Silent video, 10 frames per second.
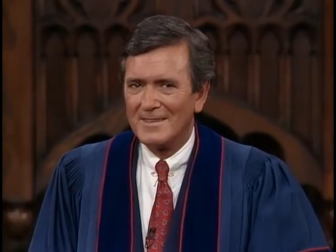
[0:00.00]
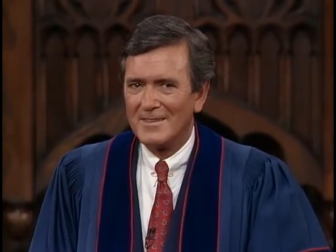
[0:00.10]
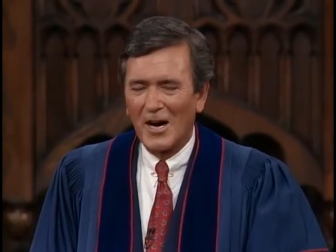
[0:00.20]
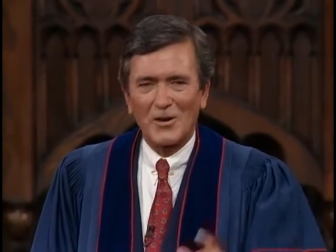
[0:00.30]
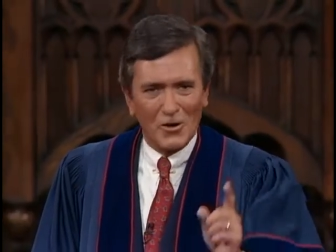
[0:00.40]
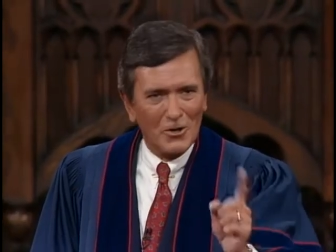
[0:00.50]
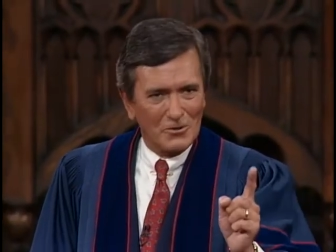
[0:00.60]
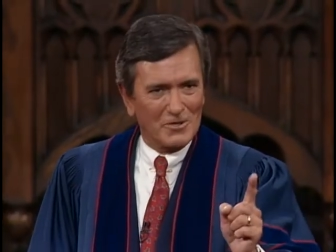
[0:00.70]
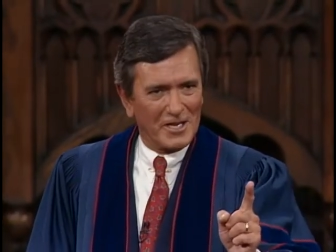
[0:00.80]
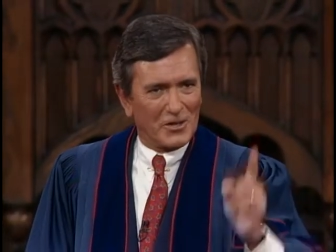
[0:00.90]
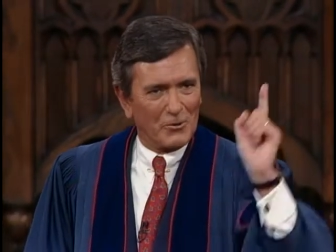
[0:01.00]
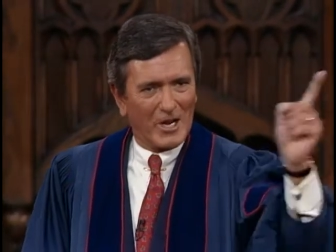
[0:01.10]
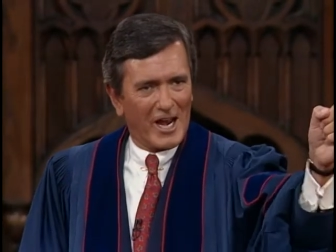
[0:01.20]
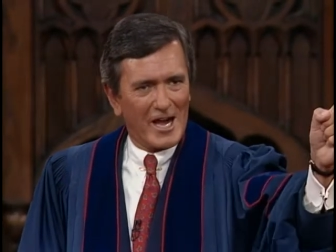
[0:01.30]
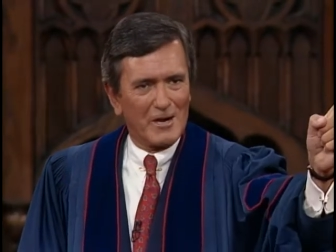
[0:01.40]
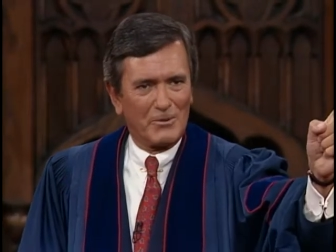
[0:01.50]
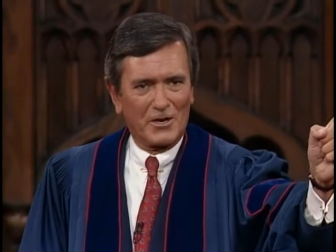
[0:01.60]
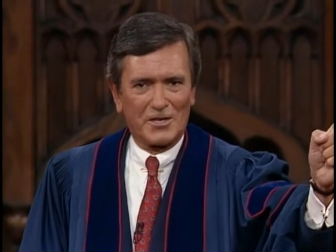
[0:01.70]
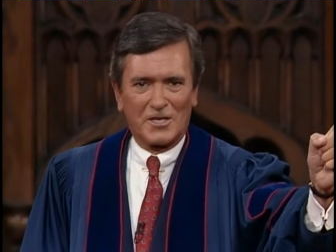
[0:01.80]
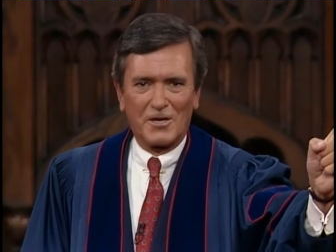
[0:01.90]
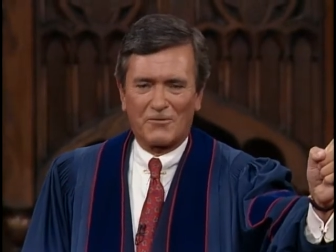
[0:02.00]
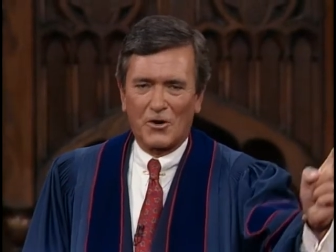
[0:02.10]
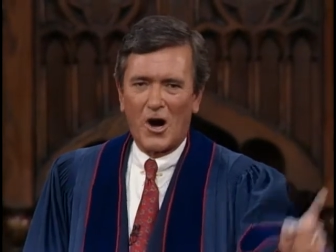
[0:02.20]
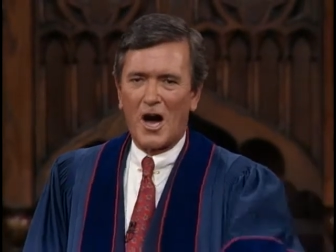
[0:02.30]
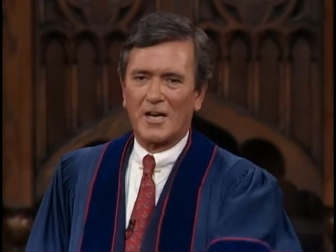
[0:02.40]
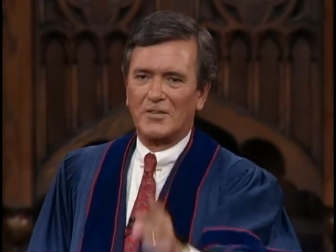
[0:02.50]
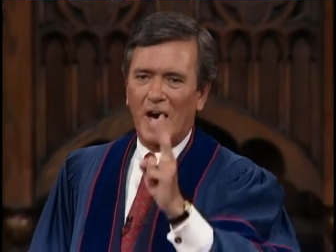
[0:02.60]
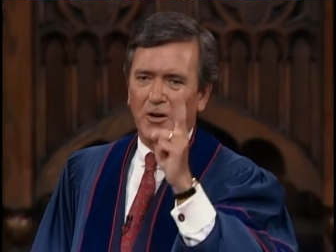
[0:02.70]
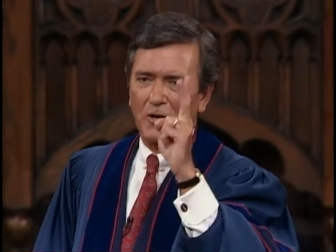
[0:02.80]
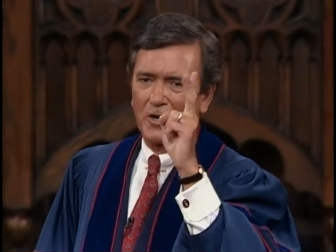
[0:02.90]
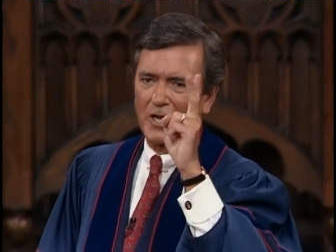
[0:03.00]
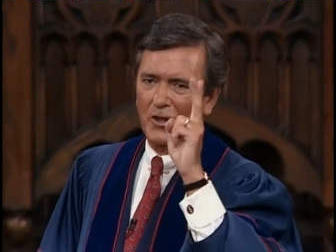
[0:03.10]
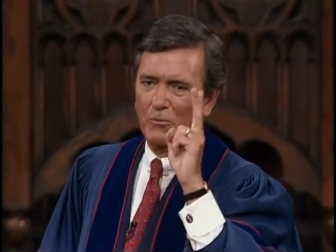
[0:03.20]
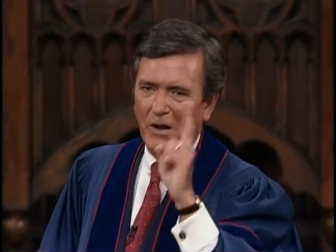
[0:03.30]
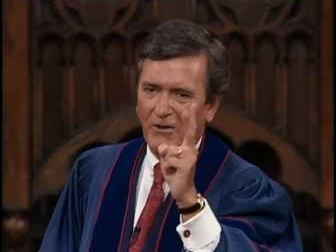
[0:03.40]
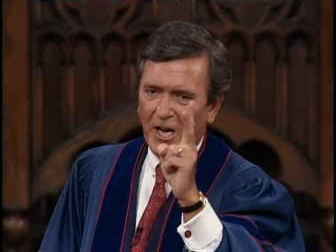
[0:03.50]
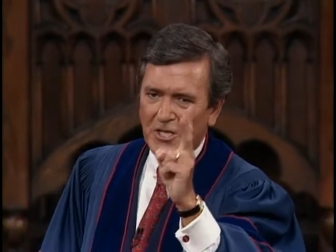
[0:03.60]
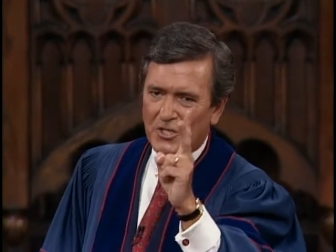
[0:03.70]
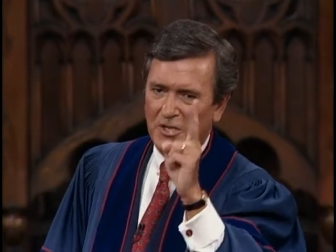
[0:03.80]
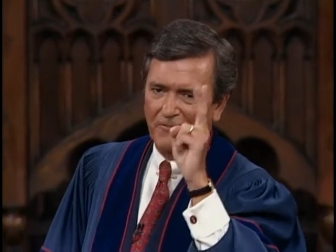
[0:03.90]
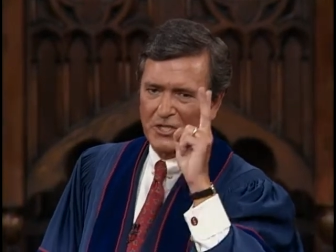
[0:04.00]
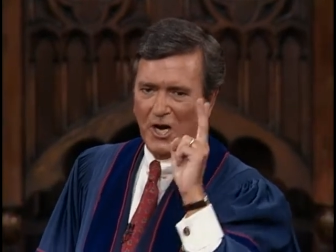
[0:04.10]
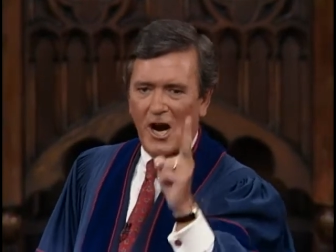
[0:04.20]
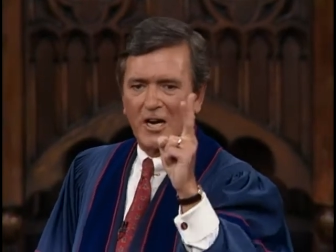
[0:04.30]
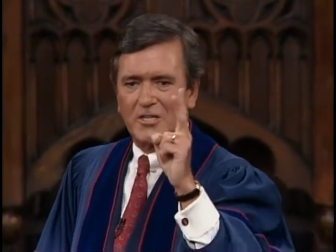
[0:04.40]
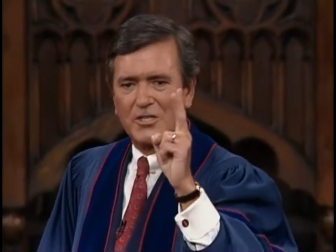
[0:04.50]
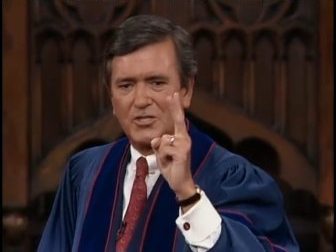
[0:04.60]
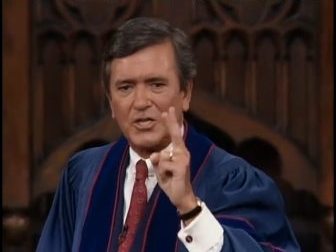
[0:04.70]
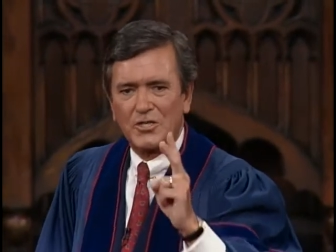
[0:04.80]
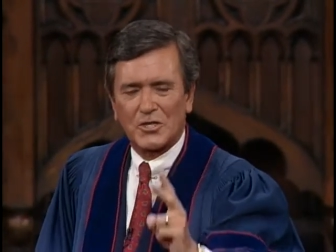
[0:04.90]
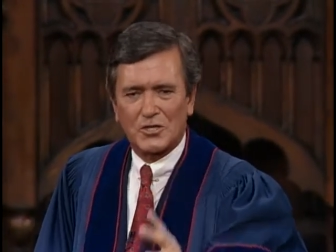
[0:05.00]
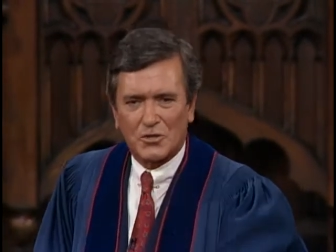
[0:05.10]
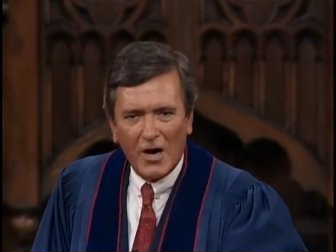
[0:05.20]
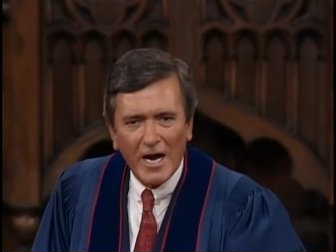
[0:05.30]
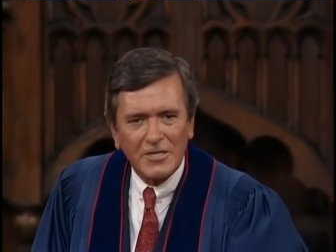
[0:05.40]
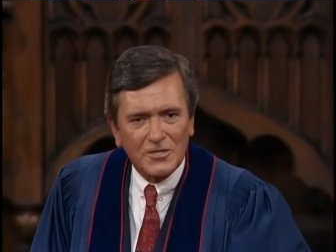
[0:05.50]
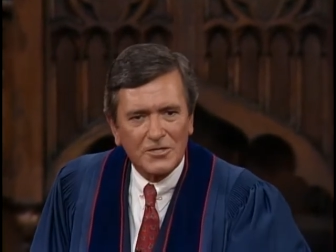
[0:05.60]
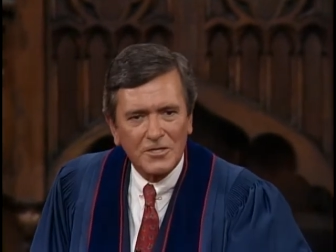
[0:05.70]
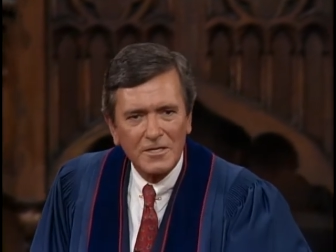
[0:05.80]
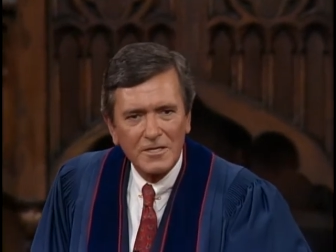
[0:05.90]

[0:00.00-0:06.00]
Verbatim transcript: Not only the reliability of God, not only the revelation of his heart in Jesus Christ,